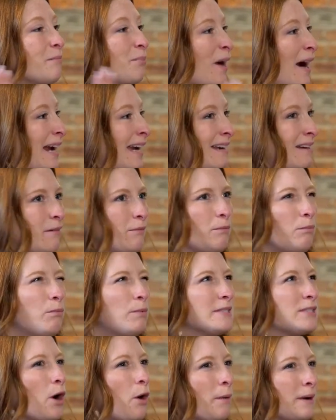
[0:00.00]
Brighton
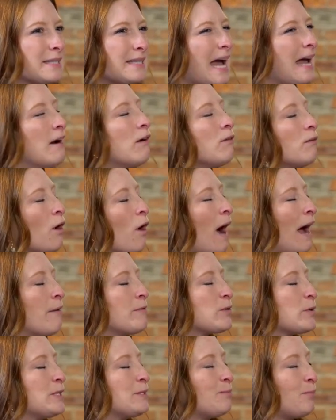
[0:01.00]
was always, I don't know, I
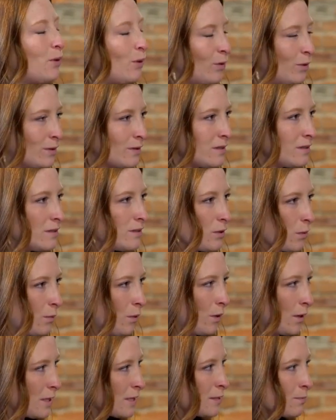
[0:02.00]
was always pulled
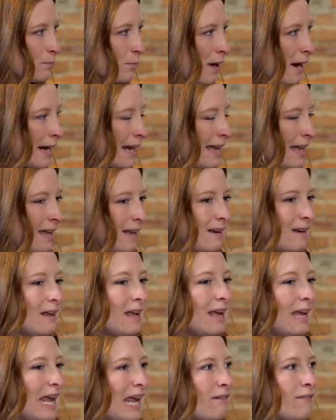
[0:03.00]
towards Brighton.
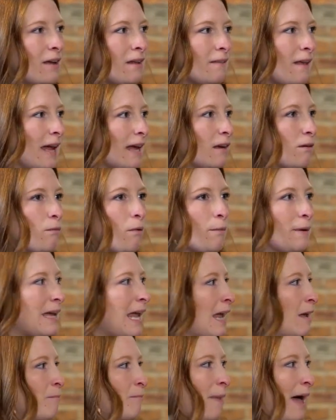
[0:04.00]
Even like when we
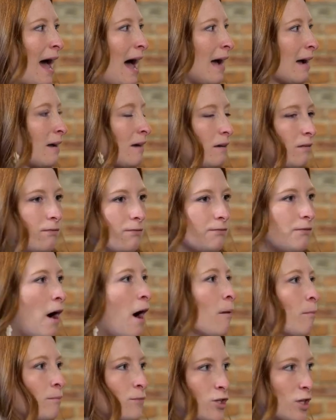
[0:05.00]
came back
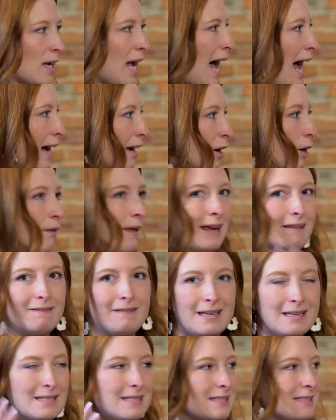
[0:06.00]
from Chicago,
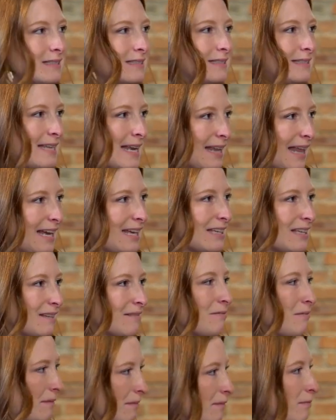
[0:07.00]
like this, like
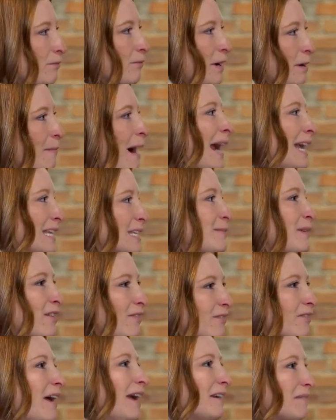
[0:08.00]
reminds me
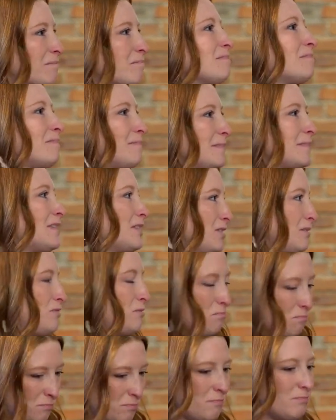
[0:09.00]
of like
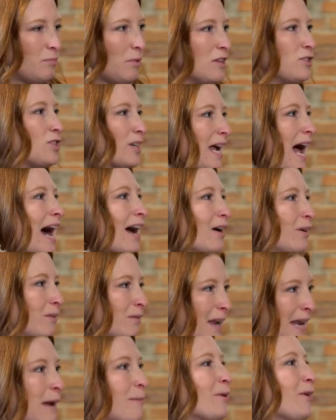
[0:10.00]
the
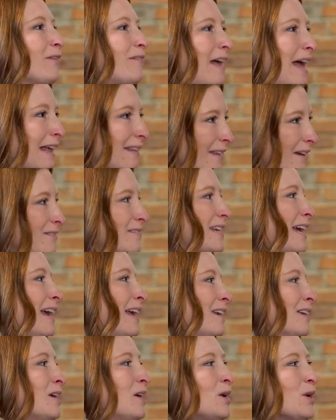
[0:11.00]
Chicago neighborhood that I lived
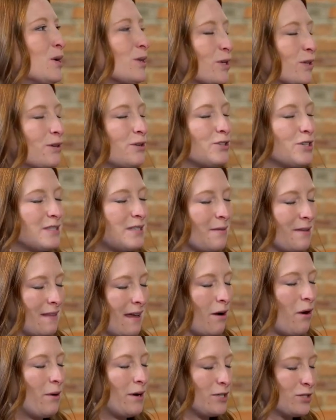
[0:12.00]
in. Yeah. So there's just something
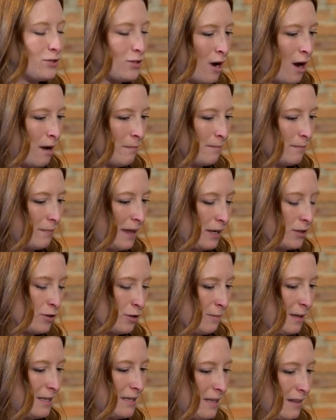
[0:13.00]
that always draw like
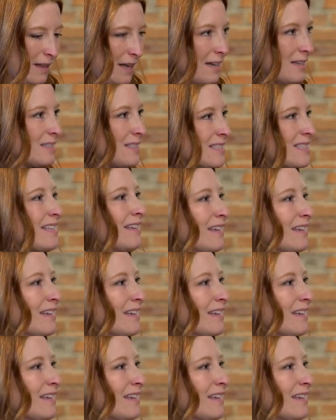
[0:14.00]
drew me to this.